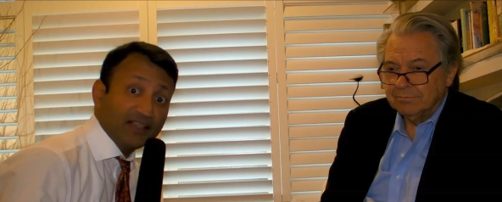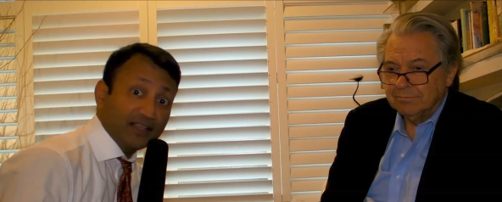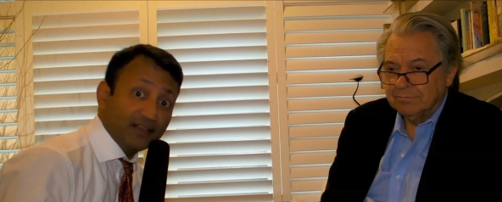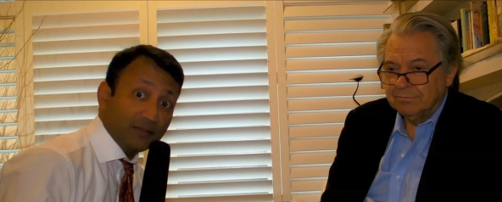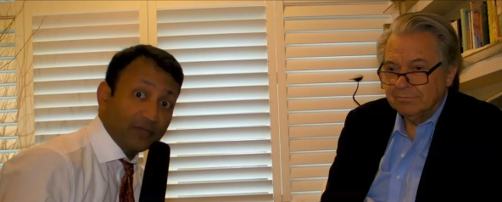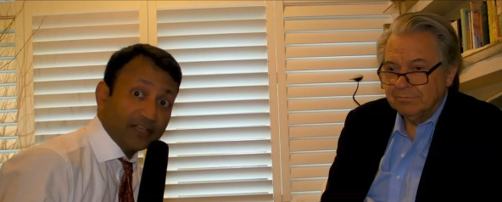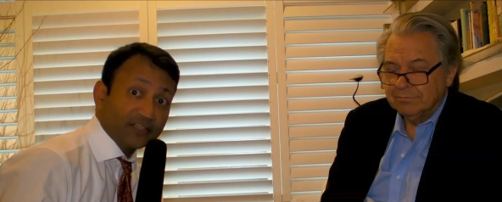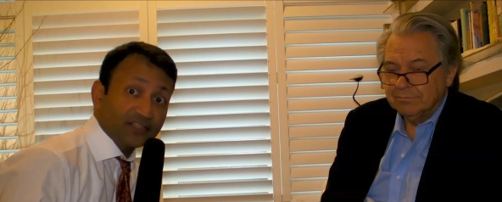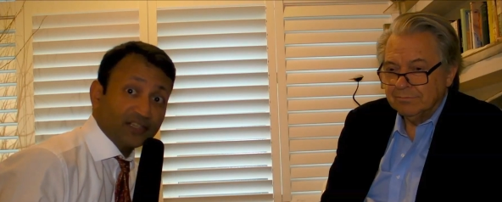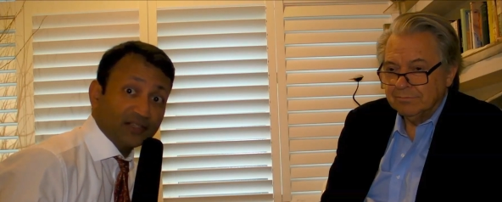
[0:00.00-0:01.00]
Speaker 1: uh,
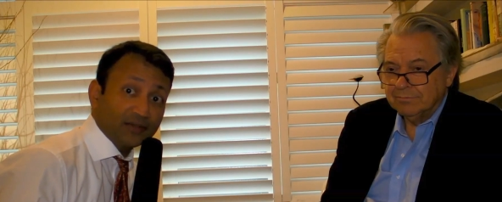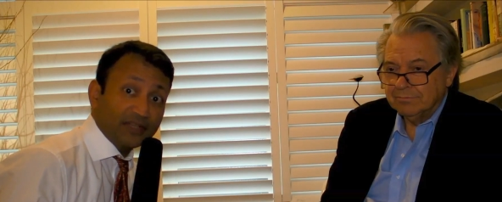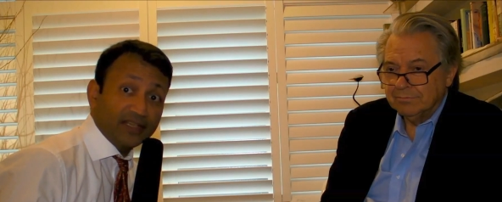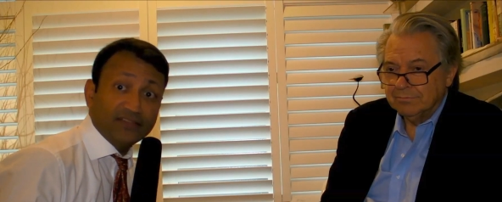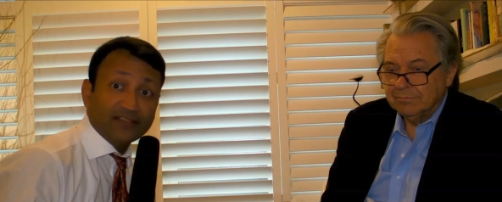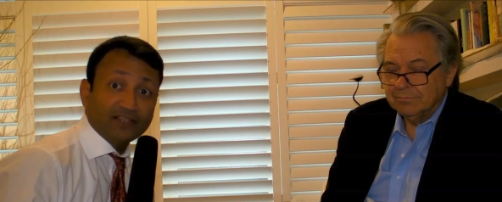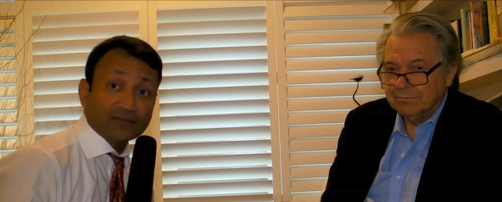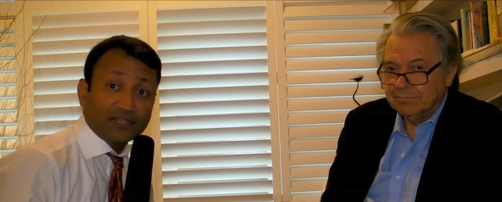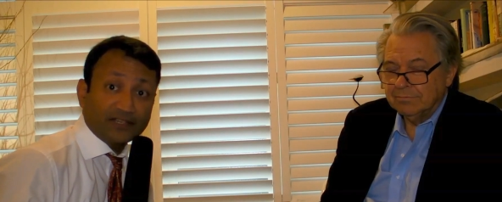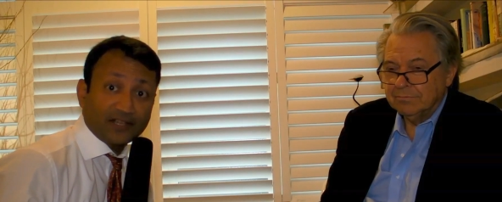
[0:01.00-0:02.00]
British uh, Evening
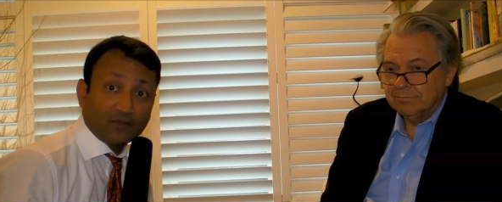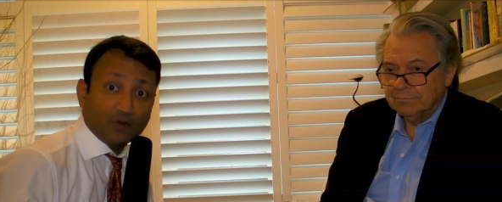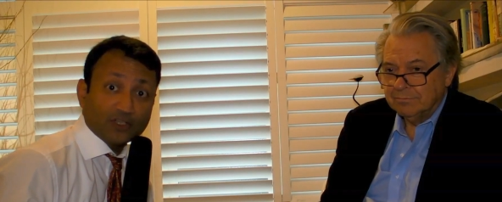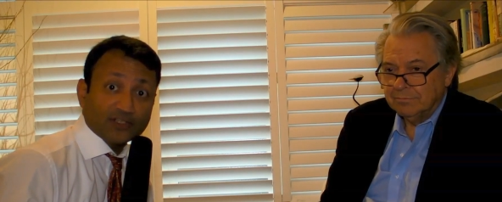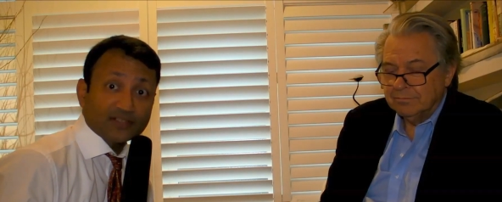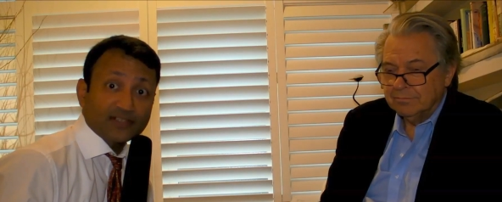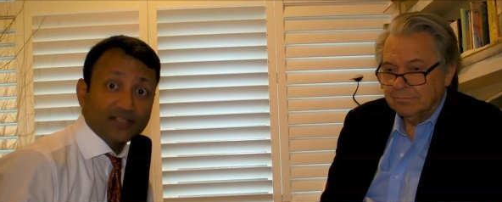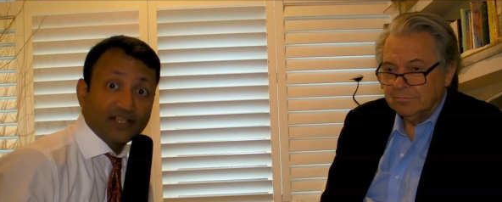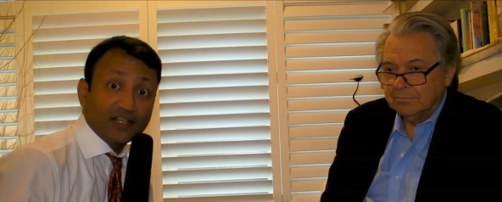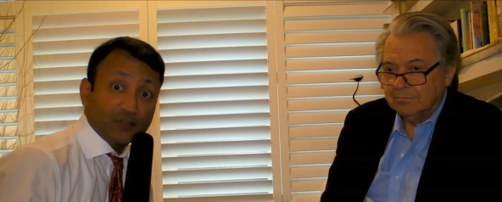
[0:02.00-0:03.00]
Film Standard Awards,
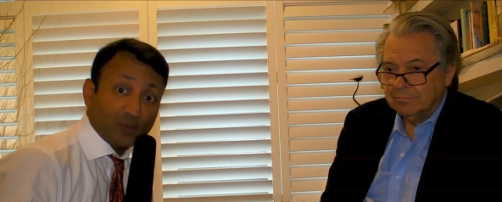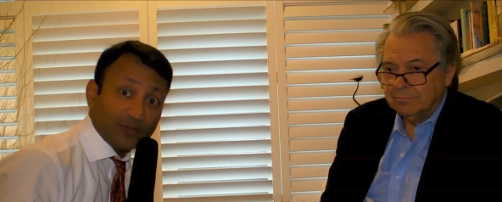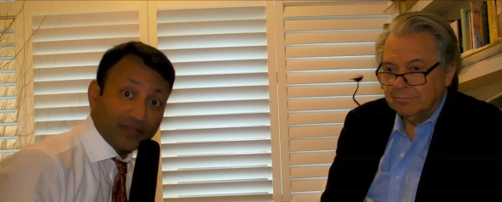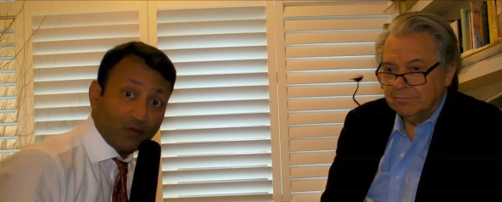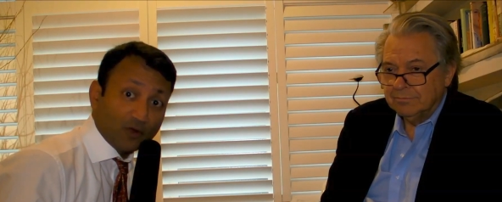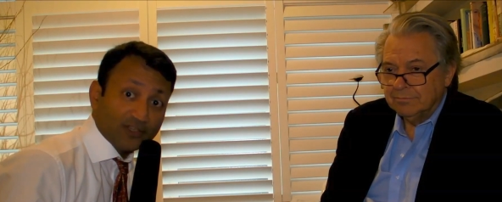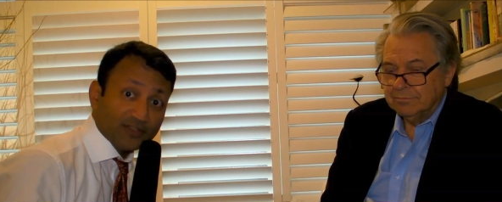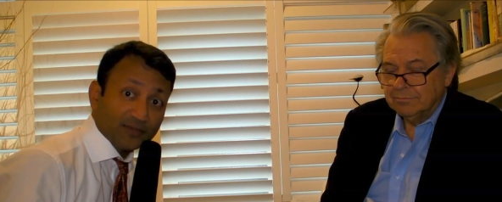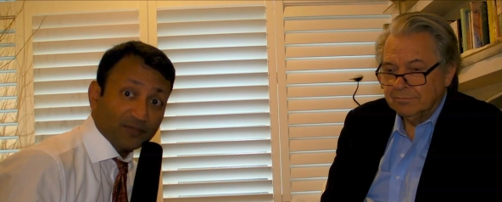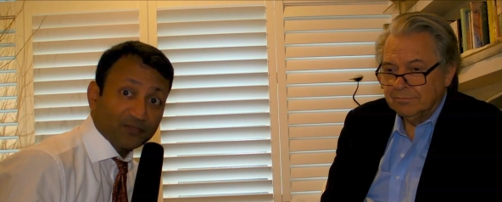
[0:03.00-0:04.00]
European
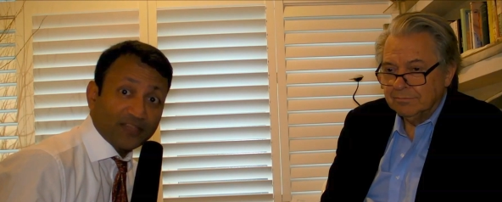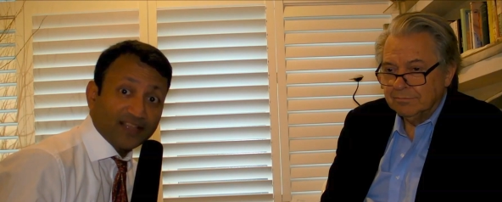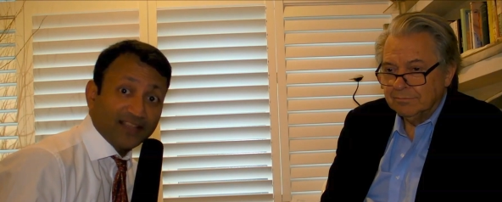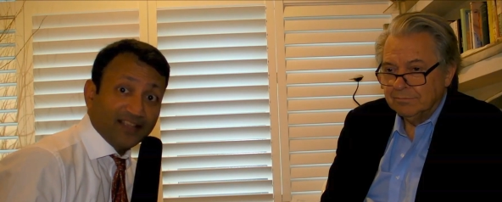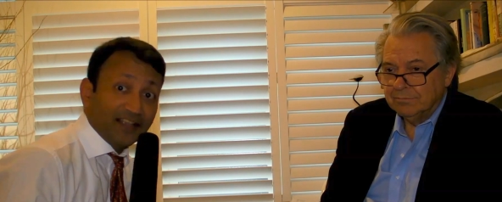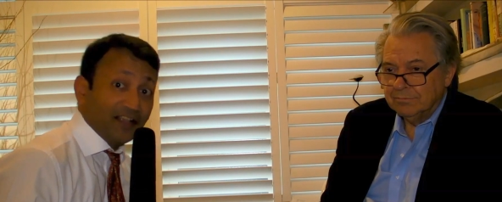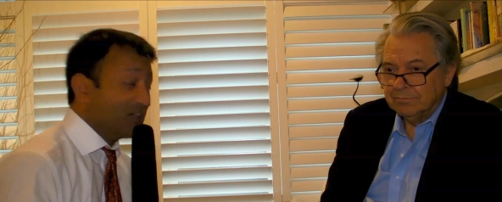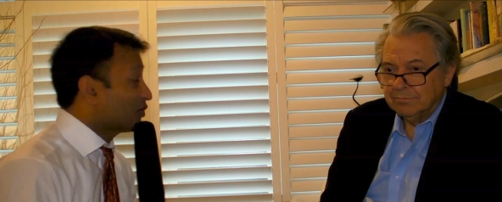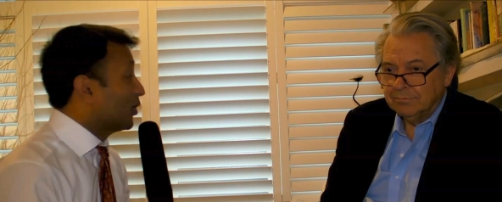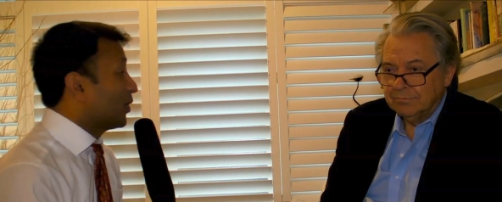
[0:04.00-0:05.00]
Awards.
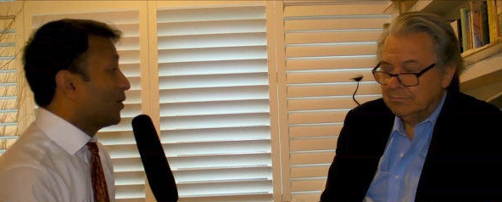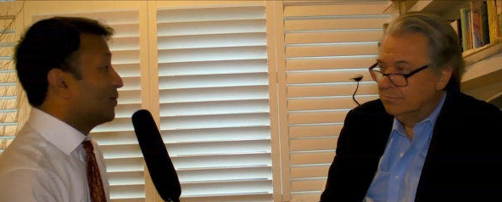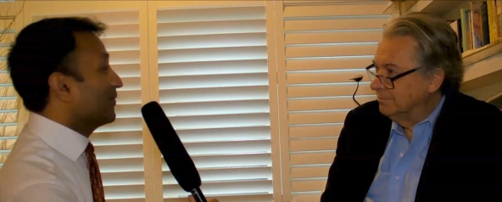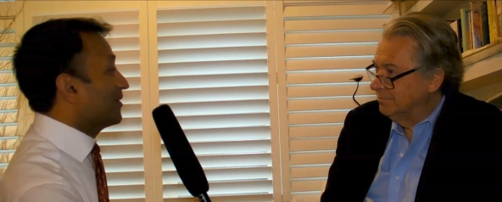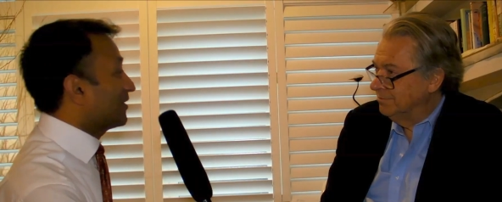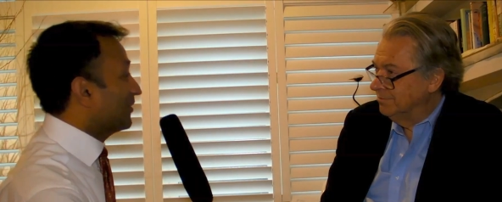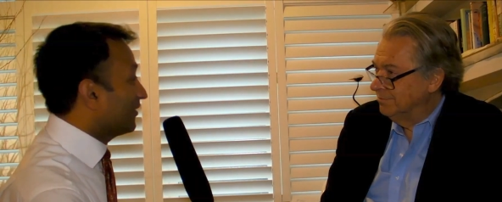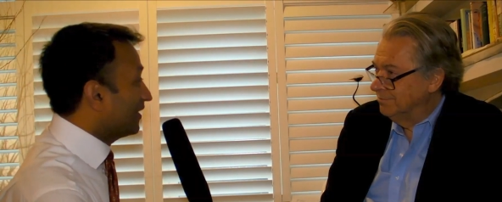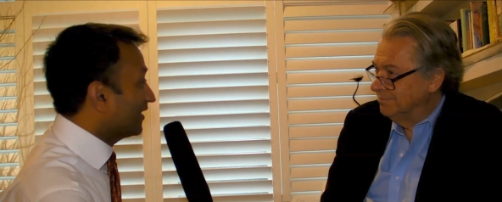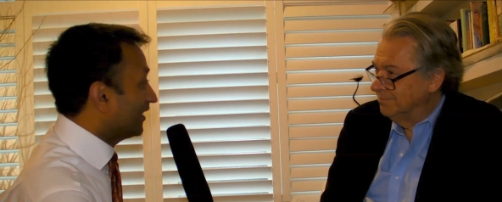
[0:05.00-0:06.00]
So, Mister
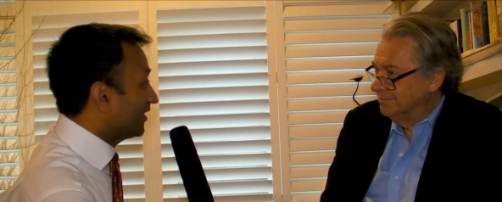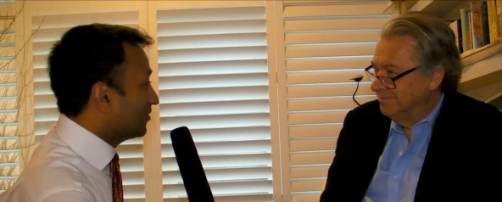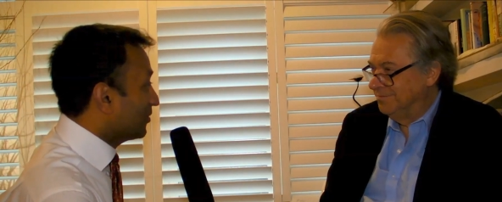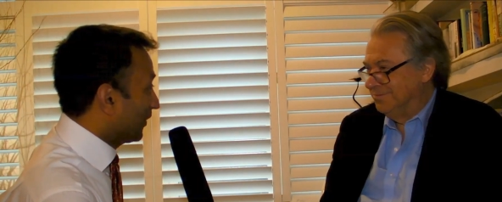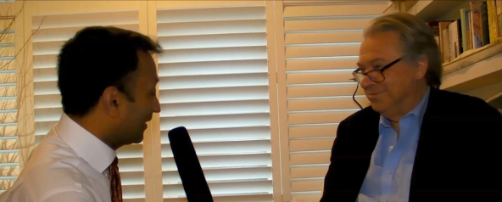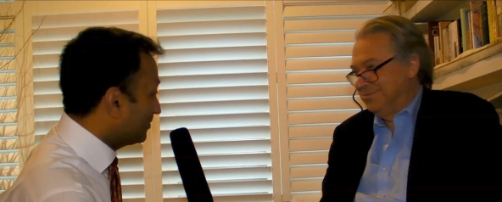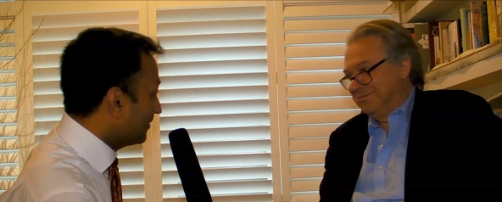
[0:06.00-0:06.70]
Walwin, uh, welcome